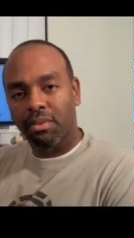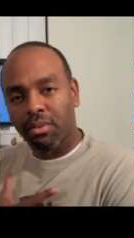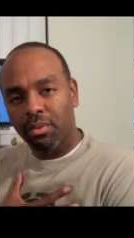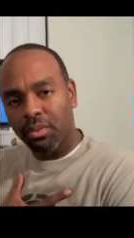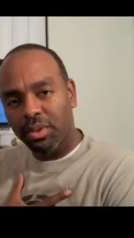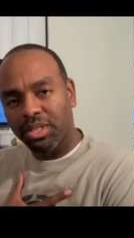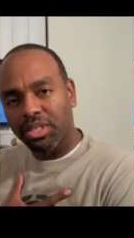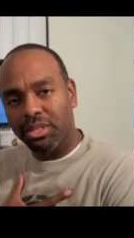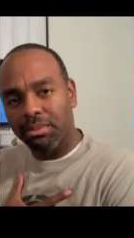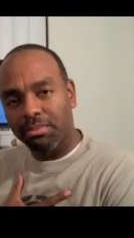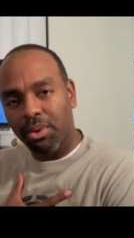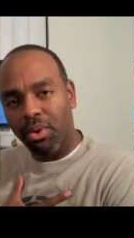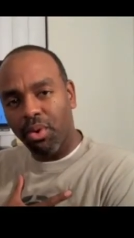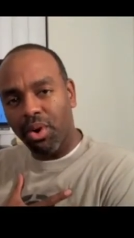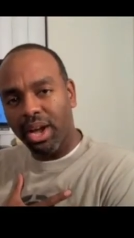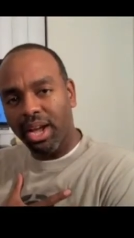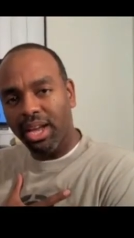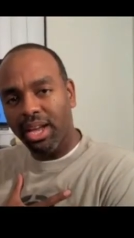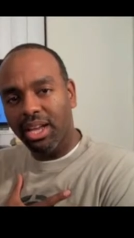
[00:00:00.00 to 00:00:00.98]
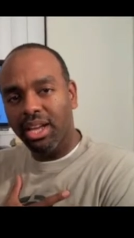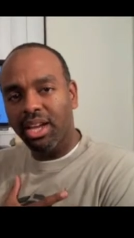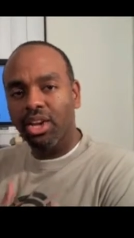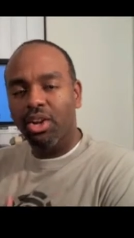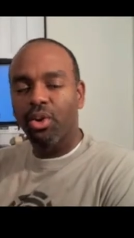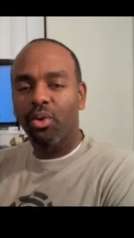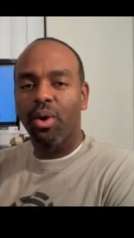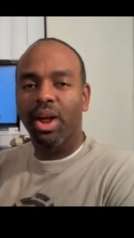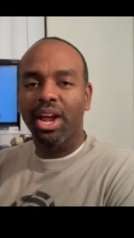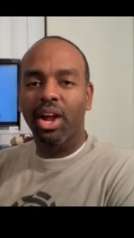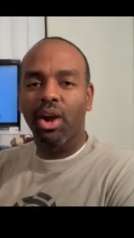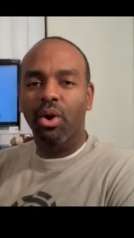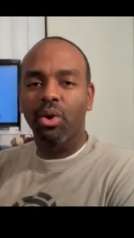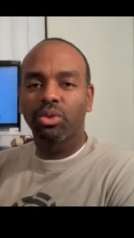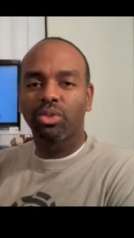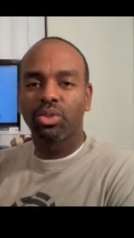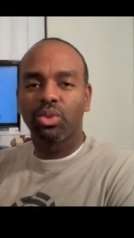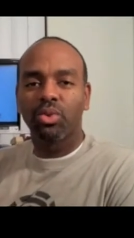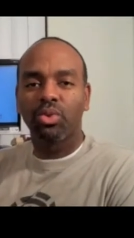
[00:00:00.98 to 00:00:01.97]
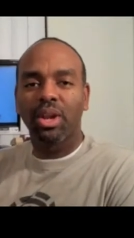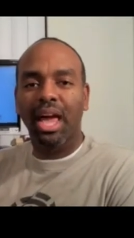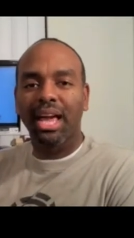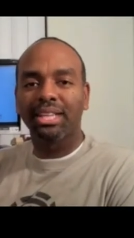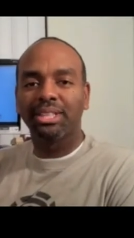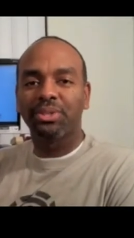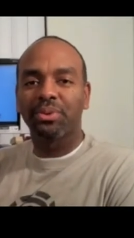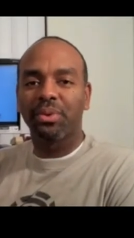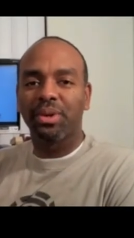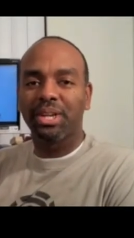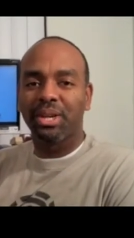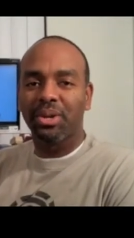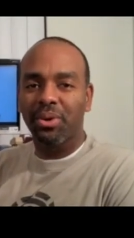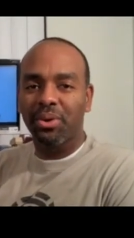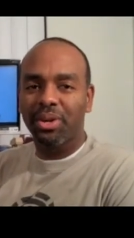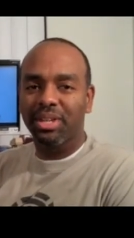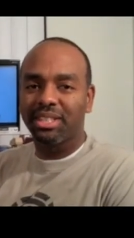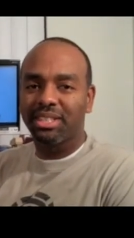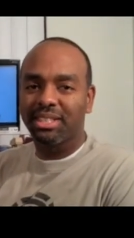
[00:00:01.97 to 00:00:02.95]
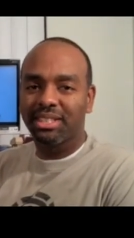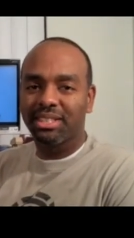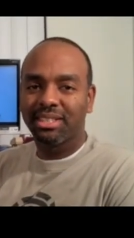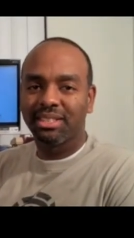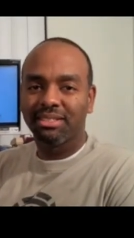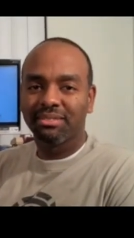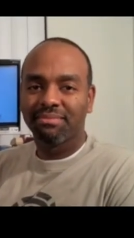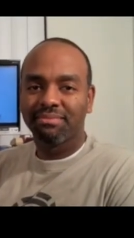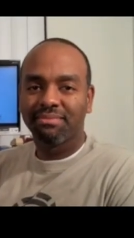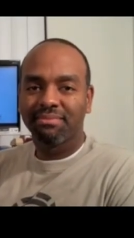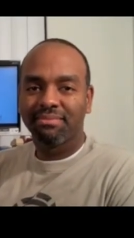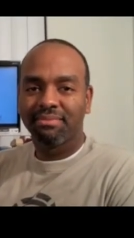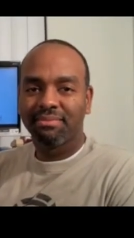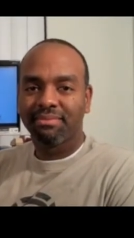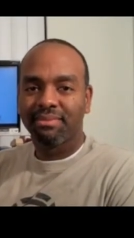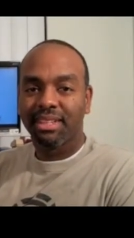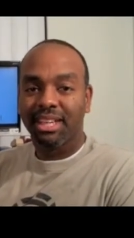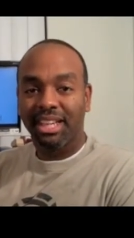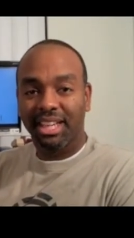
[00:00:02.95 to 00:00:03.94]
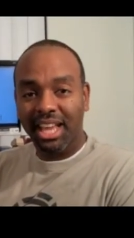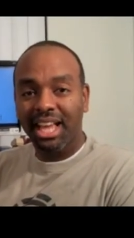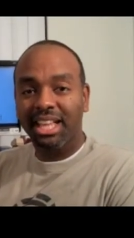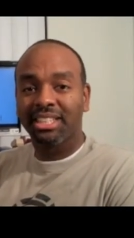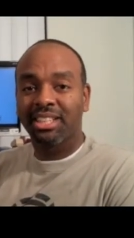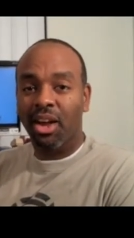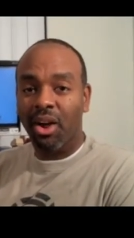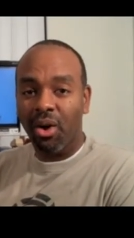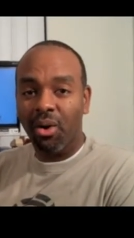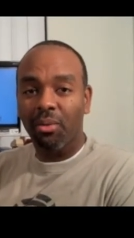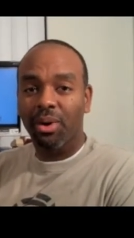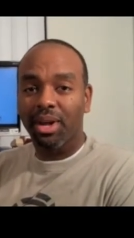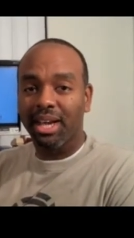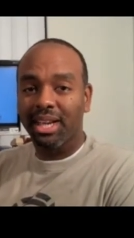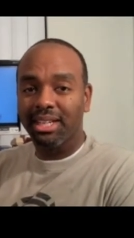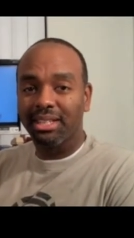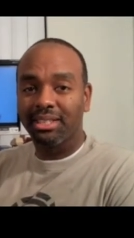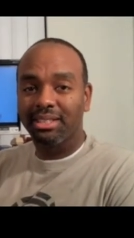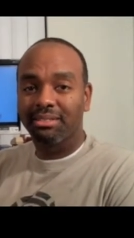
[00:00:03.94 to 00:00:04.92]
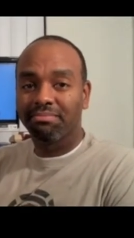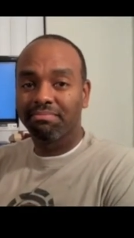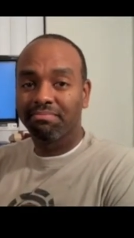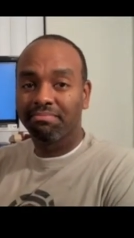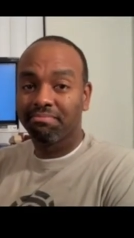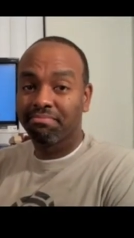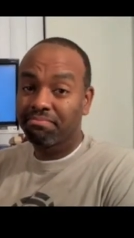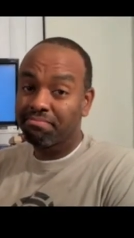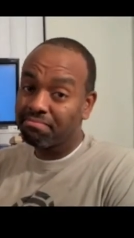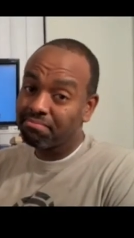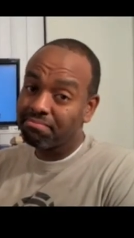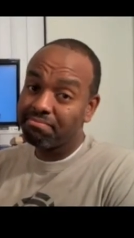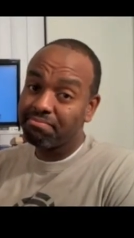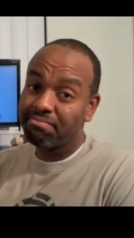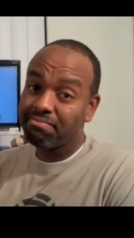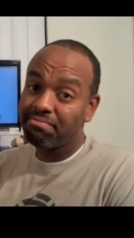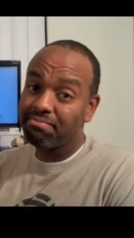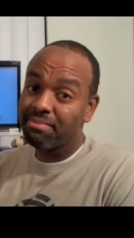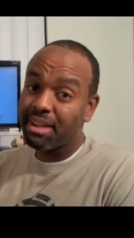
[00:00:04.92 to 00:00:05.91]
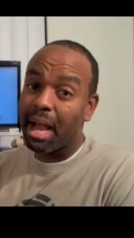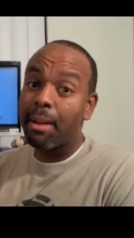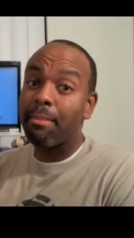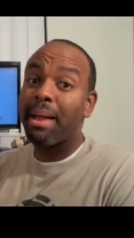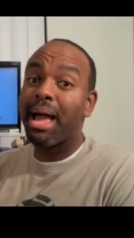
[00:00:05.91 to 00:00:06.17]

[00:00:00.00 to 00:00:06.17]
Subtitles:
with your boy, Greg Olskool Ice-Gre Lewis. And as always, I'm